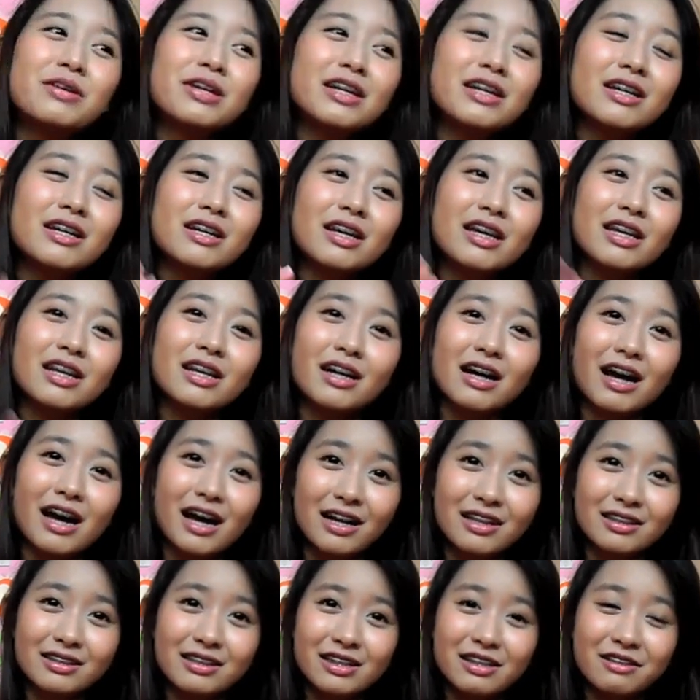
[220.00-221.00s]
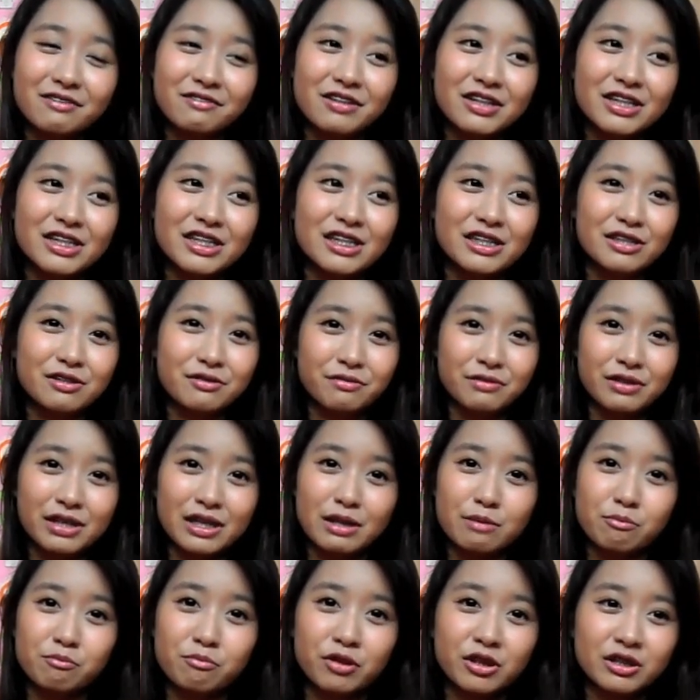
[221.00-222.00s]
being in a healthy range is
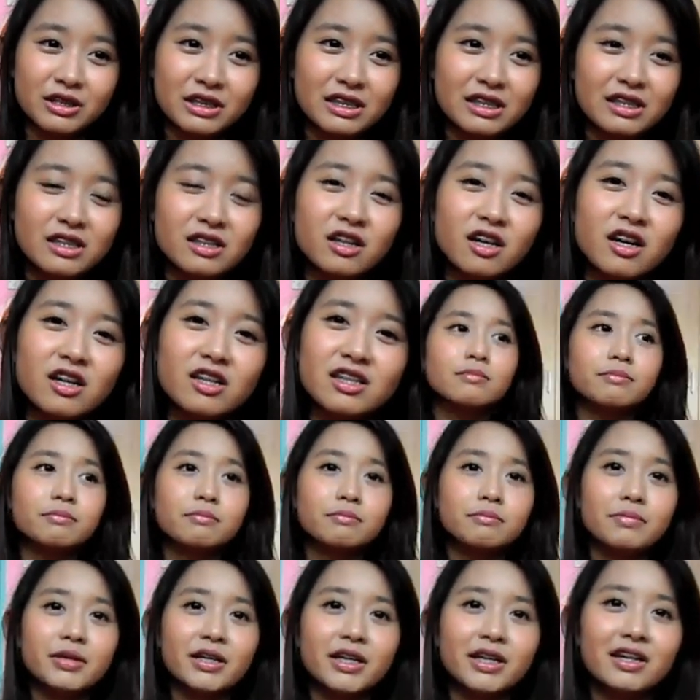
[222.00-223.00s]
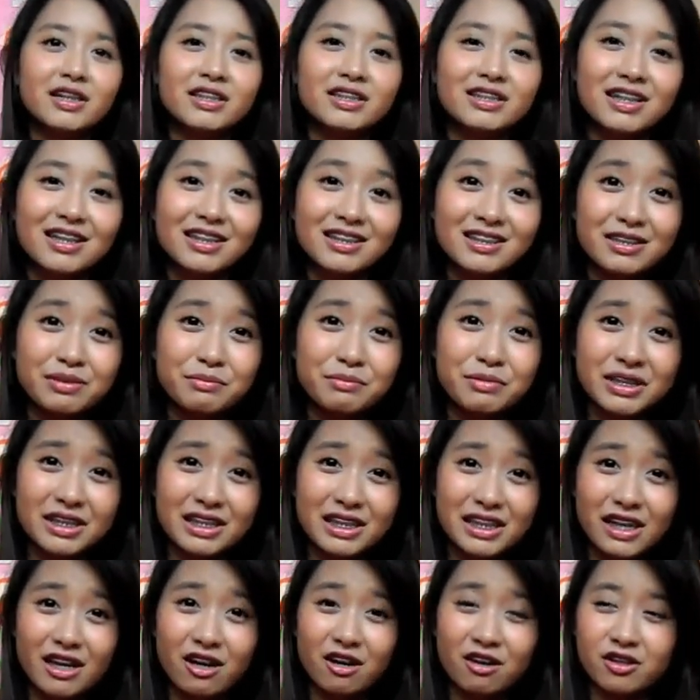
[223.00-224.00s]
really important, because
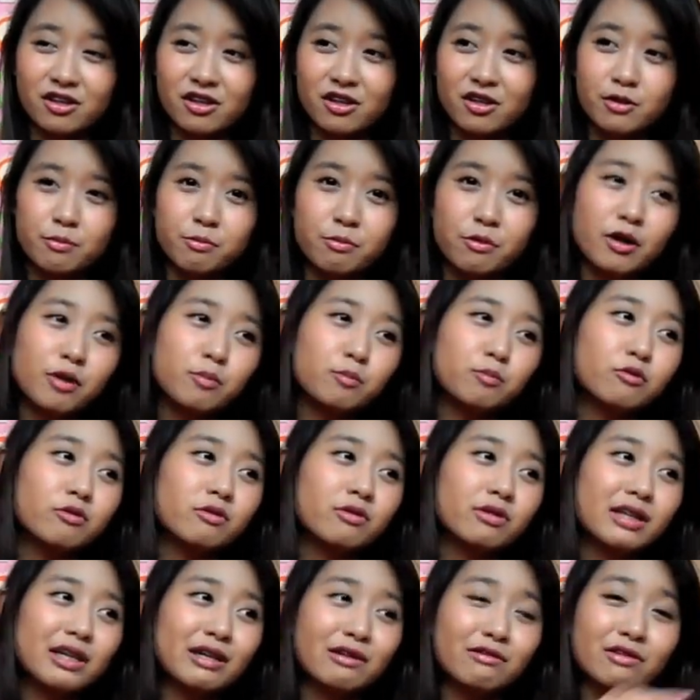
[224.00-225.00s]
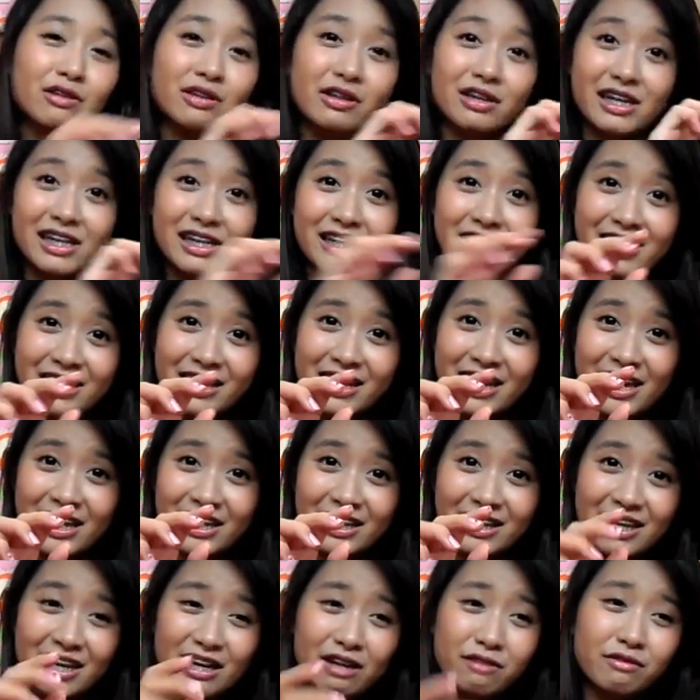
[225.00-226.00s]
ultimately on your report book they will
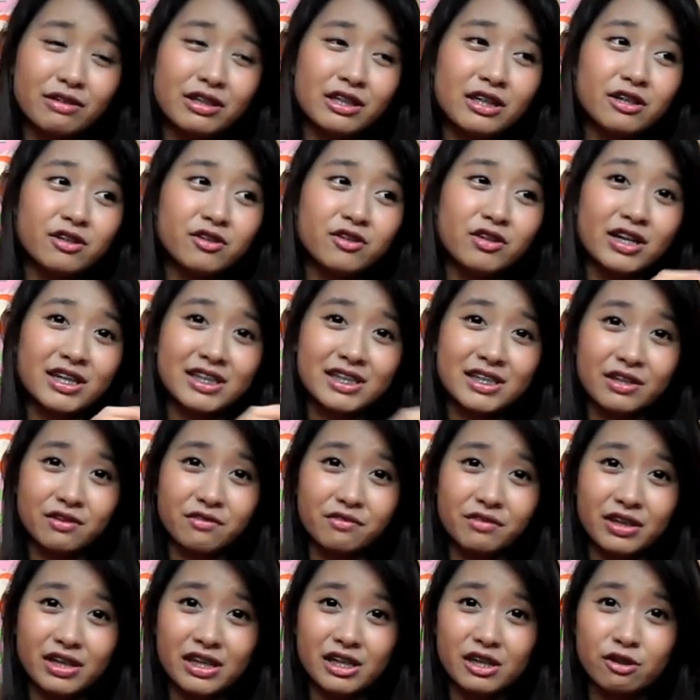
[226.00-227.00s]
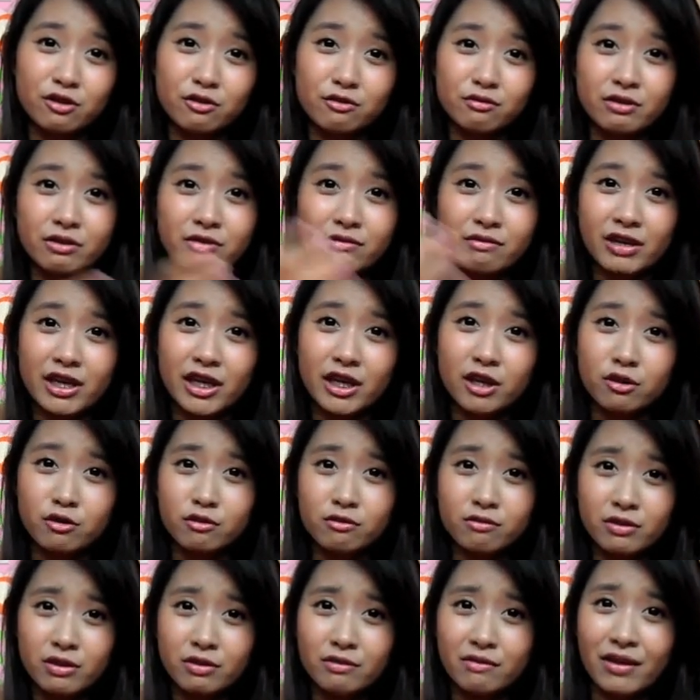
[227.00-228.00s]
indicate there whether you are severely
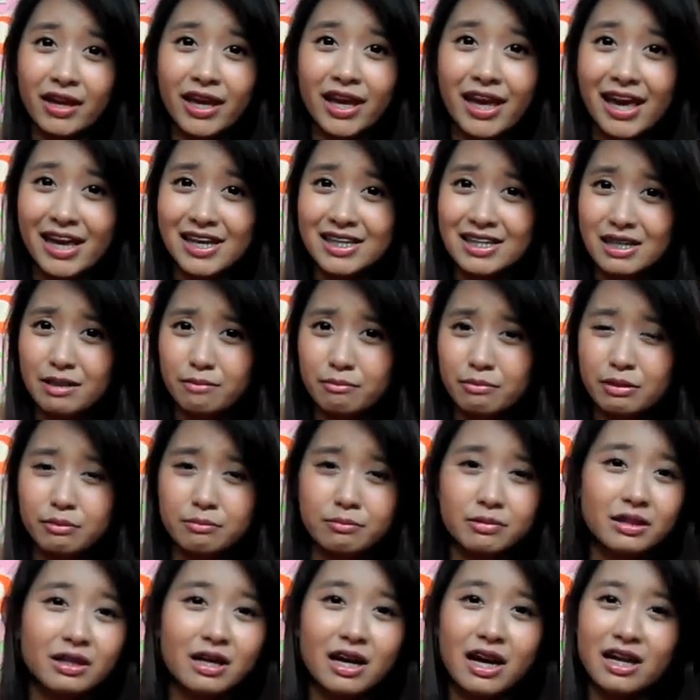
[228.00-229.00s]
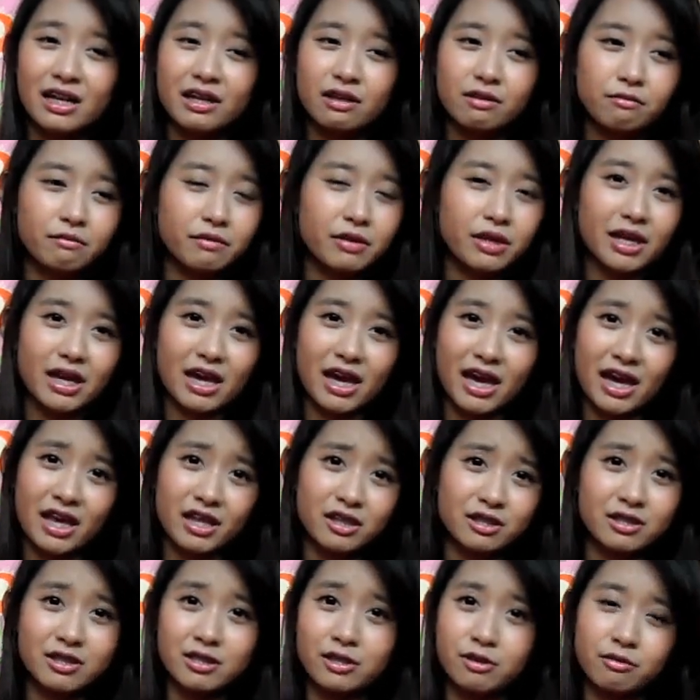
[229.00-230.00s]
overweight, acceptable, underweight,
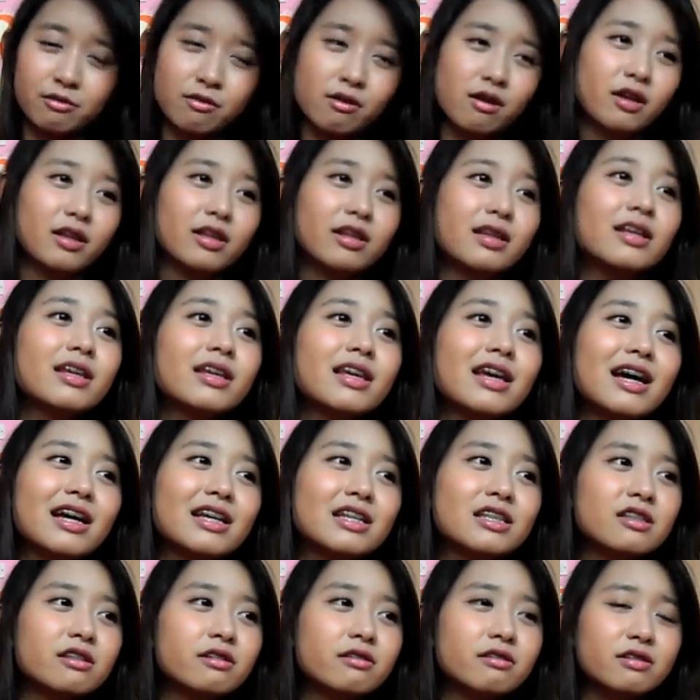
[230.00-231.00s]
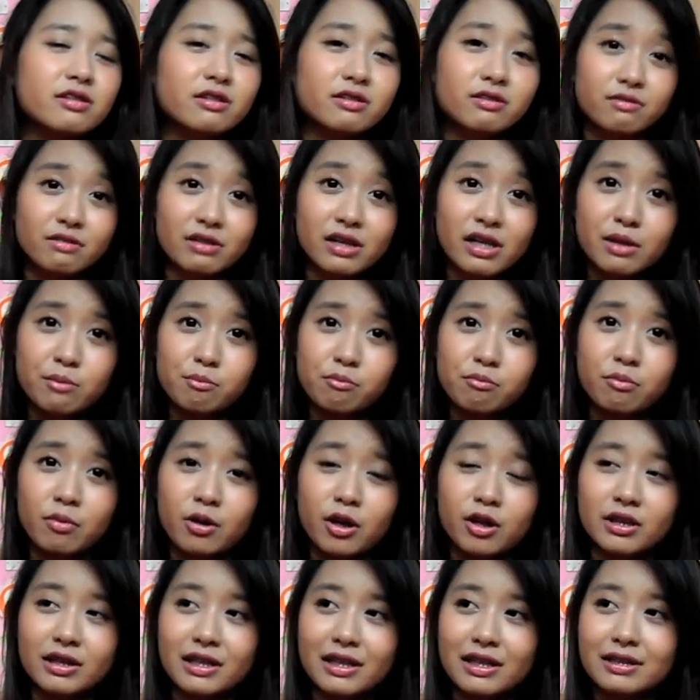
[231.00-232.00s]
and so on. Yeah, so it's really
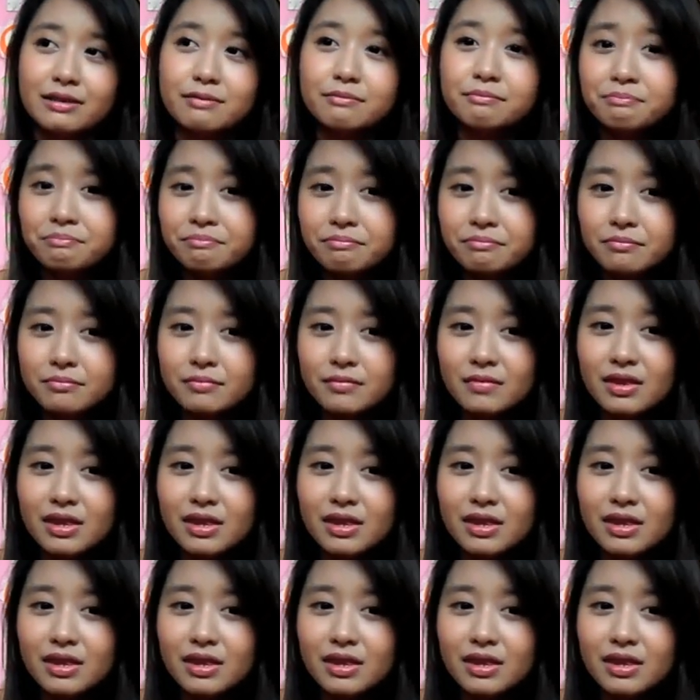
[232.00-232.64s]
important.